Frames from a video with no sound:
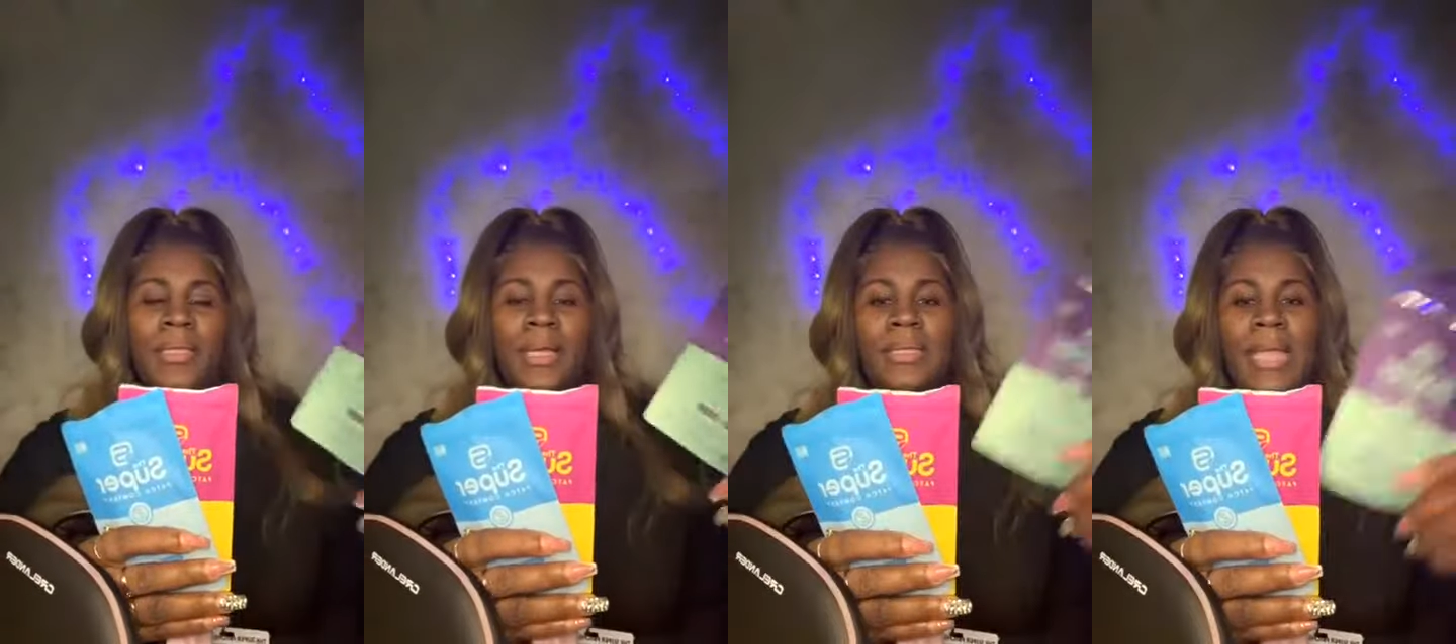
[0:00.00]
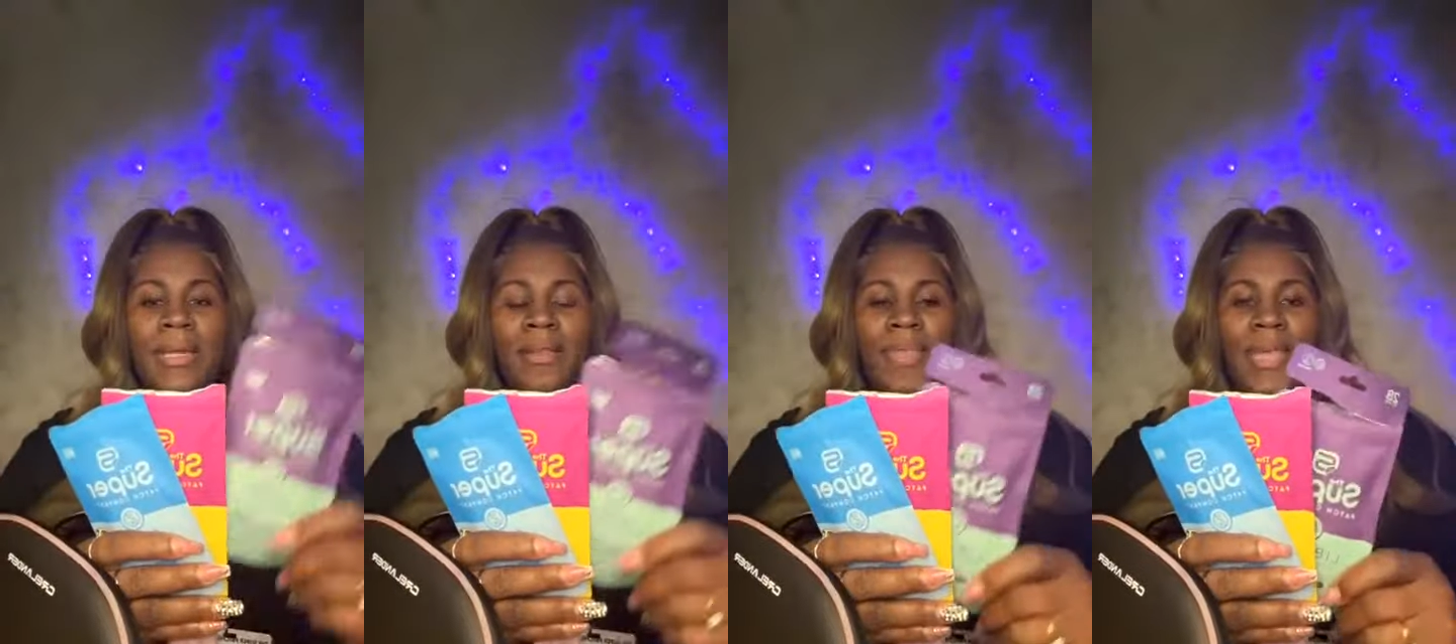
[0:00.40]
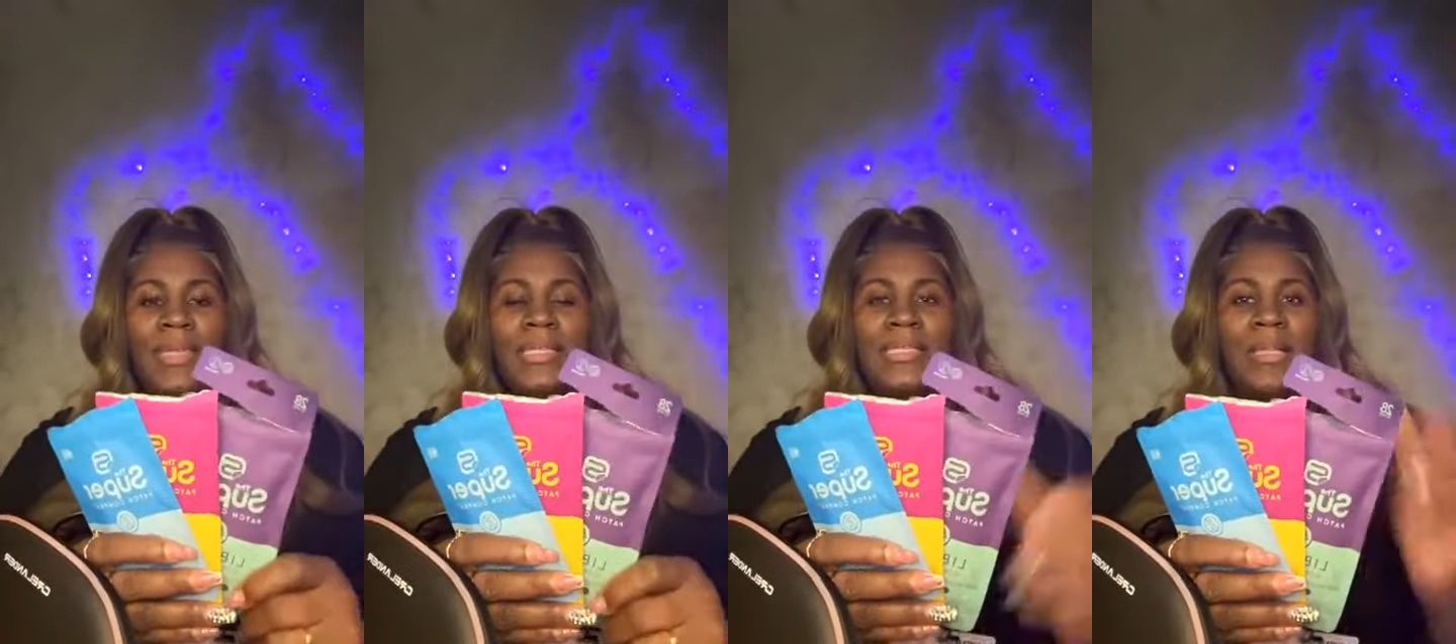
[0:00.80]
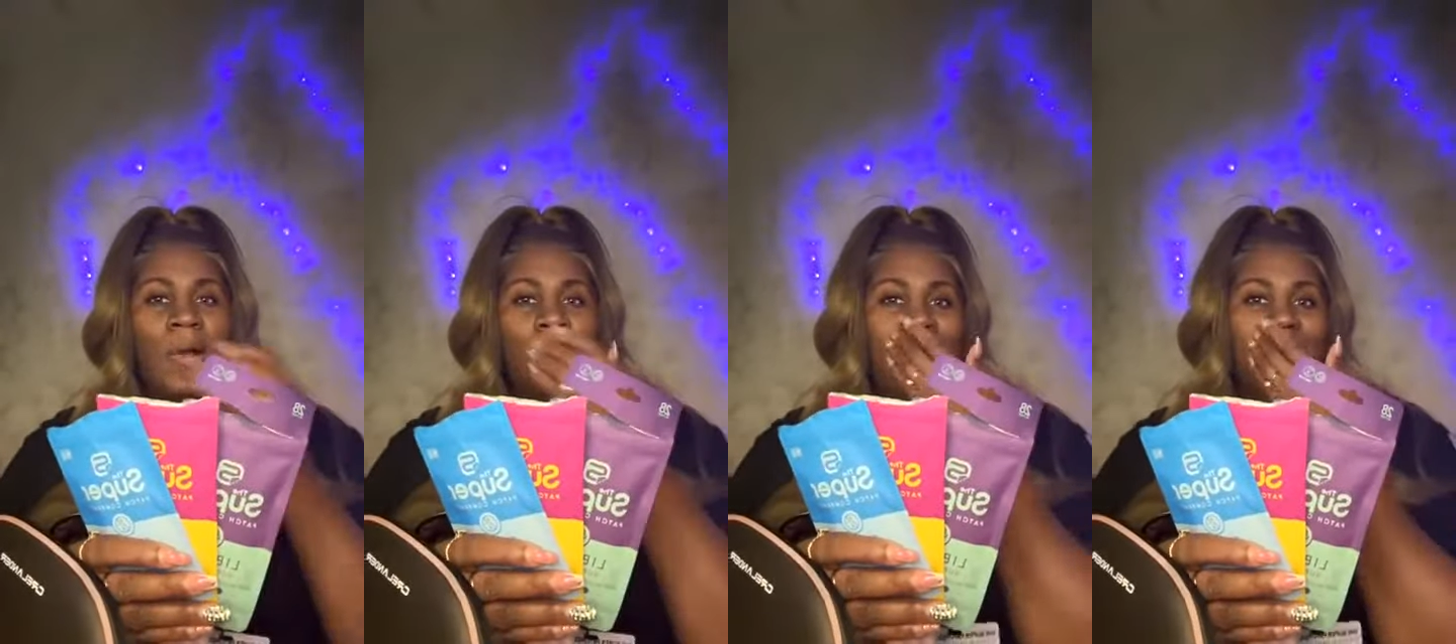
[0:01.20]
young lady that is
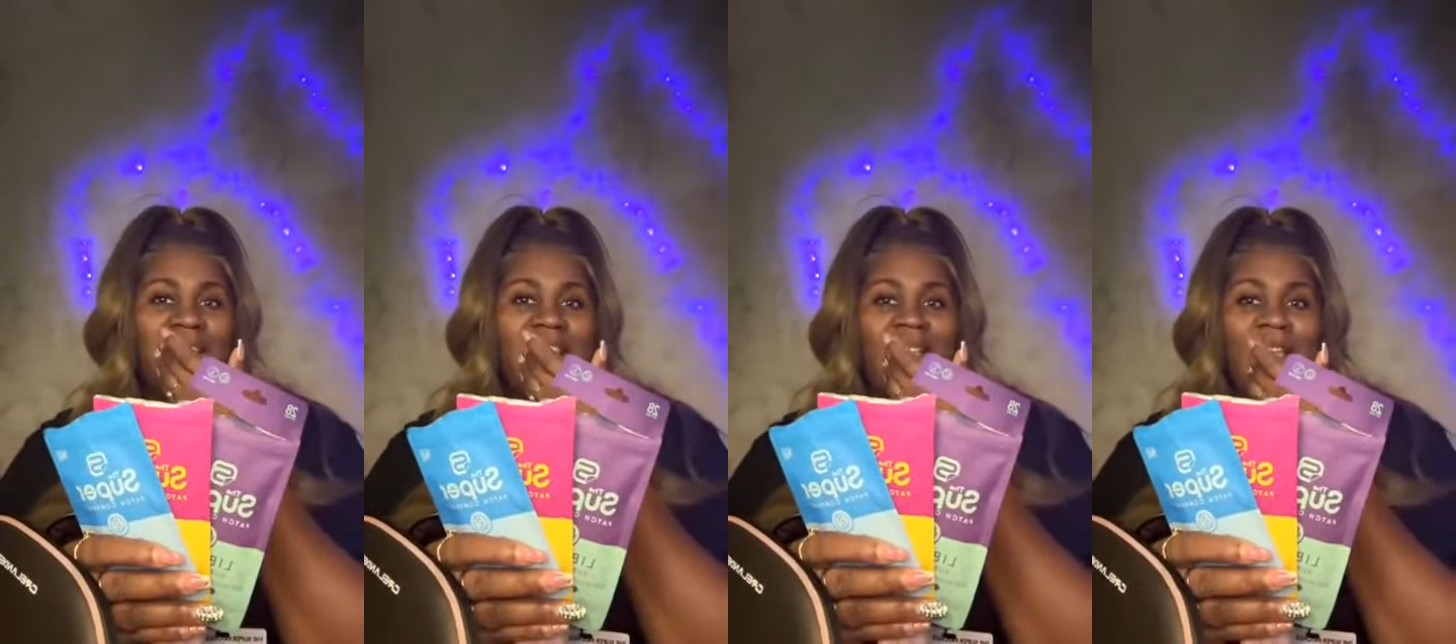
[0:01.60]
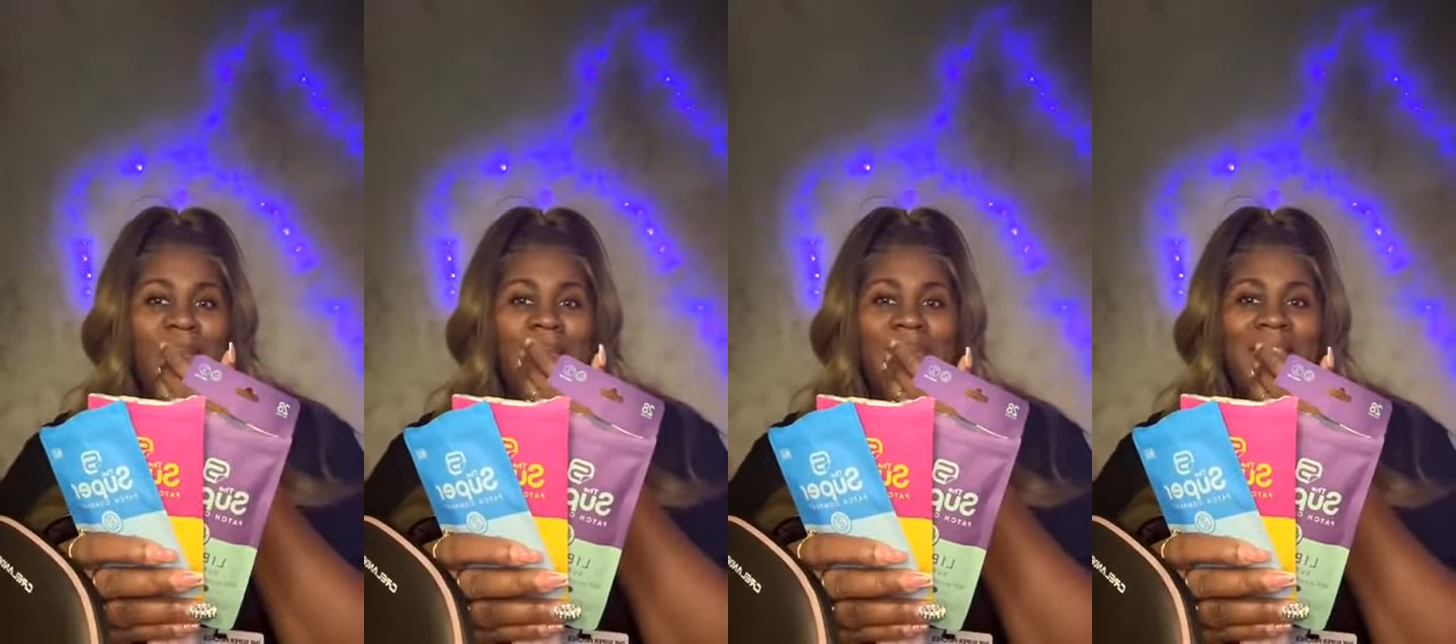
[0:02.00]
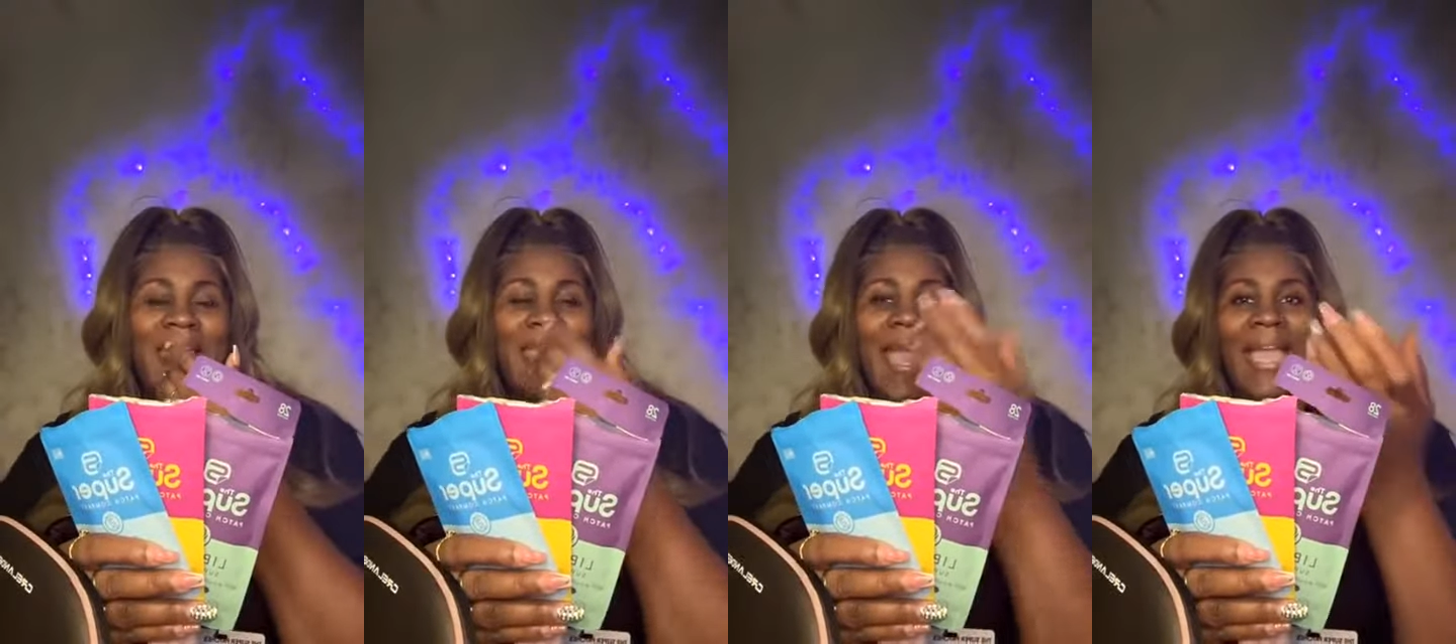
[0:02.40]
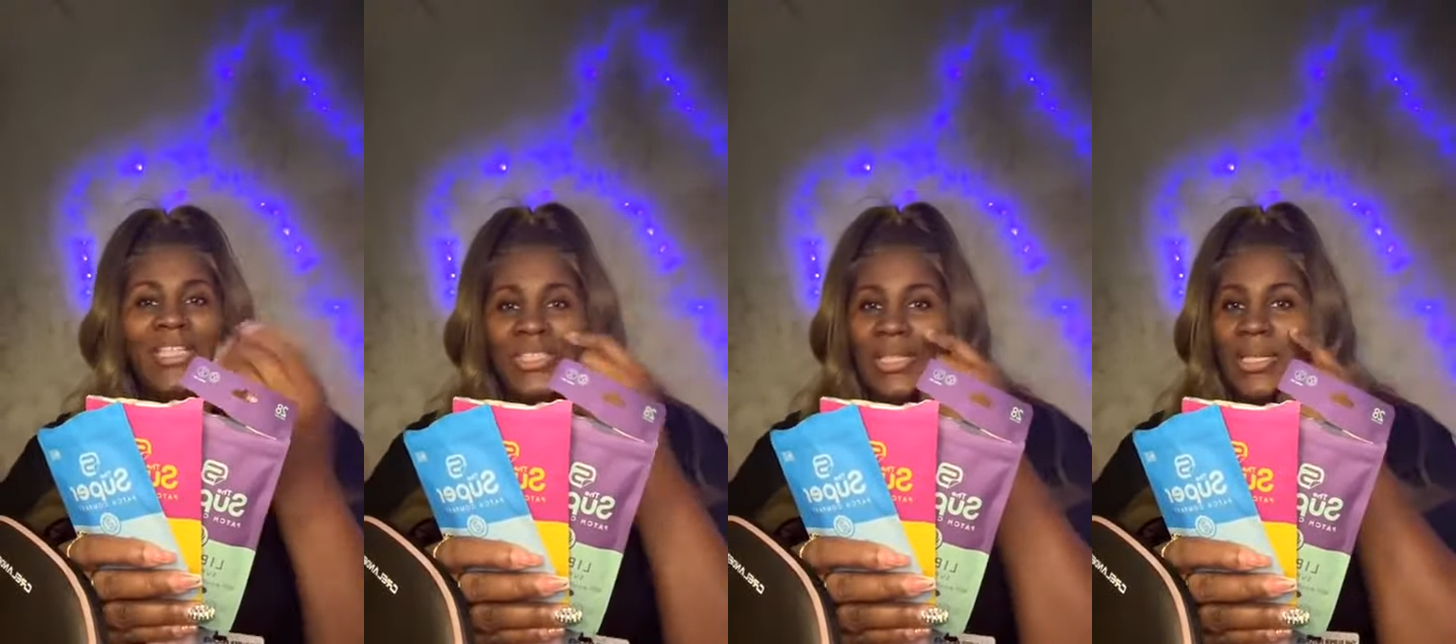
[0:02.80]
on our team named
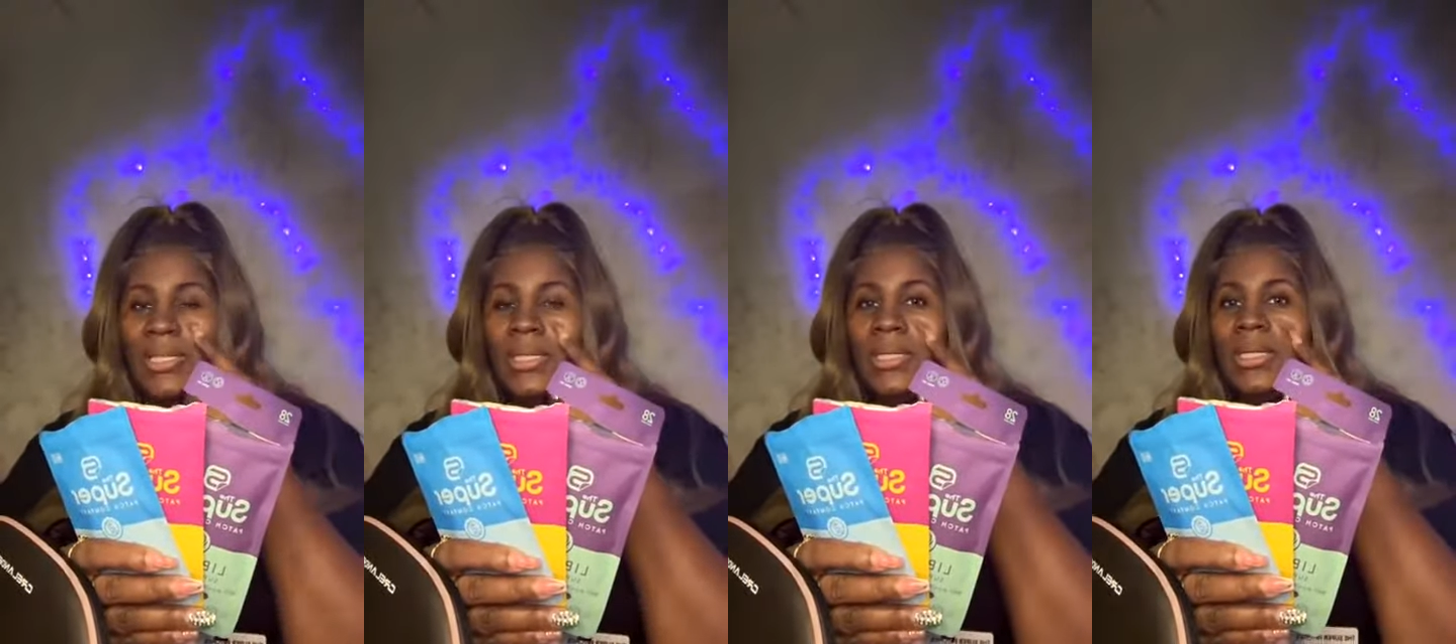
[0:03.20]
Ashley.